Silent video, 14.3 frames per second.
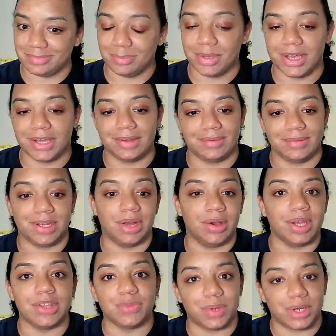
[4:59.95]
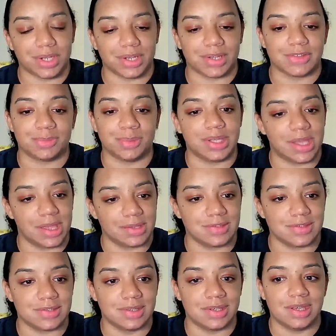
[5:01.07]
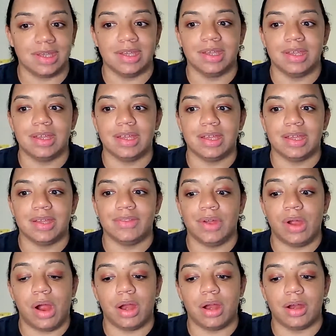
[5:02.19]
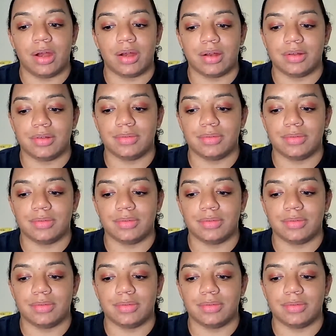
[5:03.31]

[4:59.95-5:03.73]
But, you know, it is what it is. But yes, there are